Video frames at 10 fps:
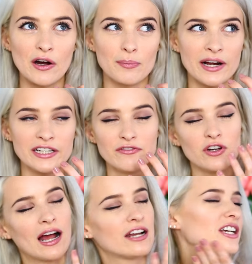up and you've
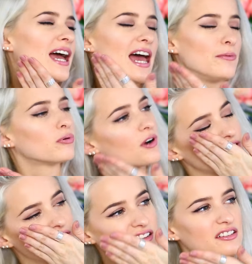not had your head
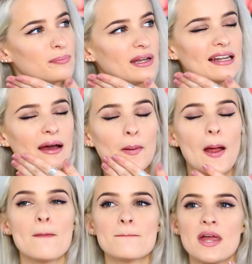pressed against the pillow,
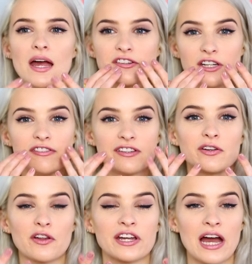so you've
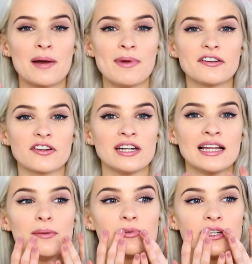still got the Carmex on your
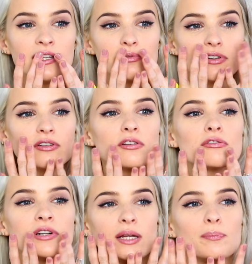lips, and your lips just
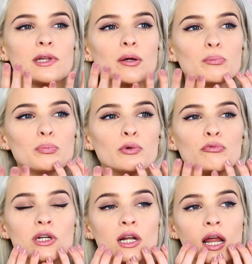look really plump
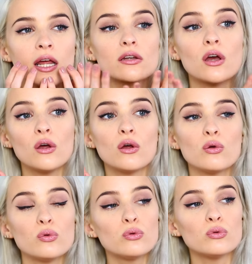and really like,
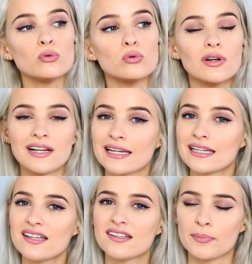ooh,
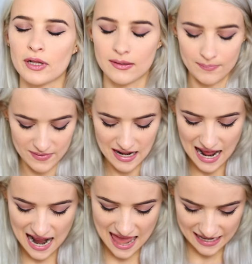like kissable.
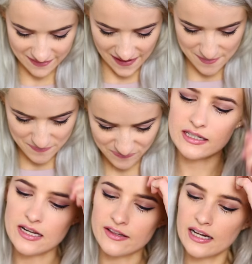I like that.
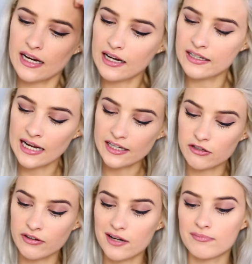And the
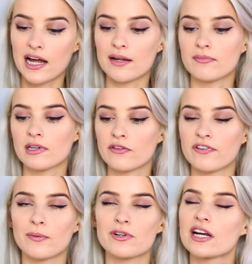night cream that I'm
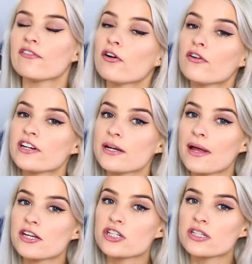loving, which I've already
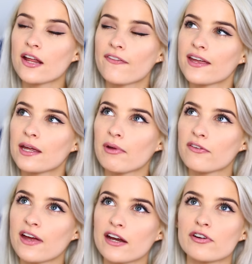mentioned I think in
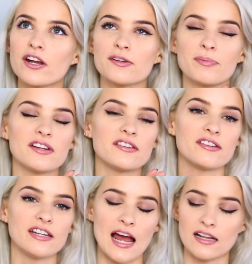my favourites, but it's
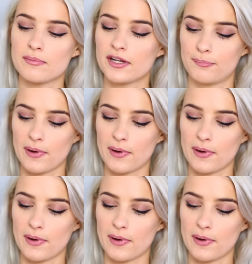just the Elemis